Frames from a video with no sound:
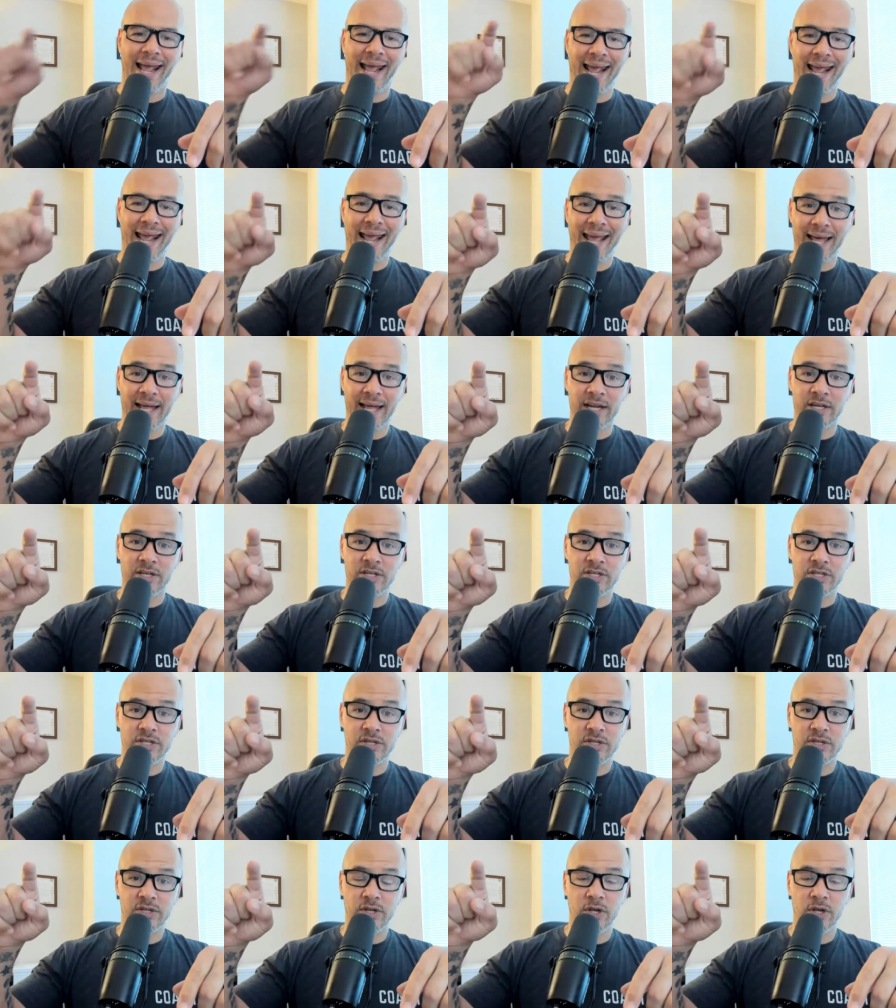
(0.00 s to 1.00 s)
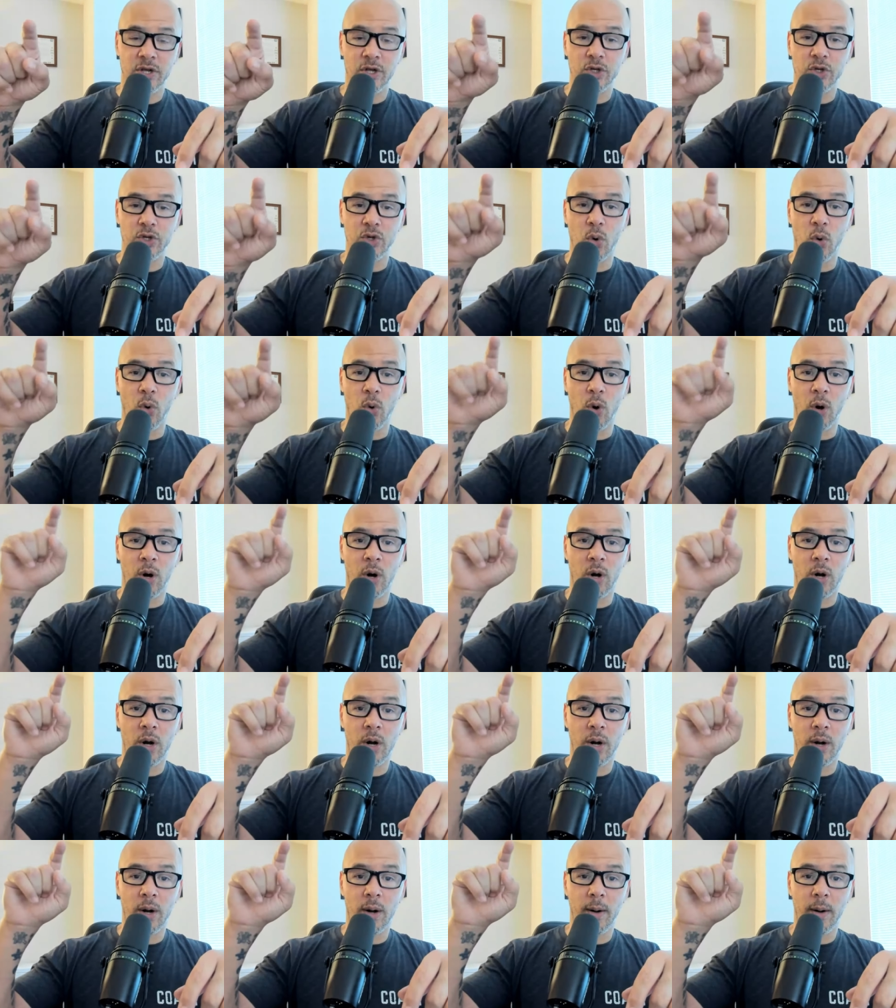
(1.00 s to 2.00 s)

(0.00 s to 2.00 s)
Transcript: and your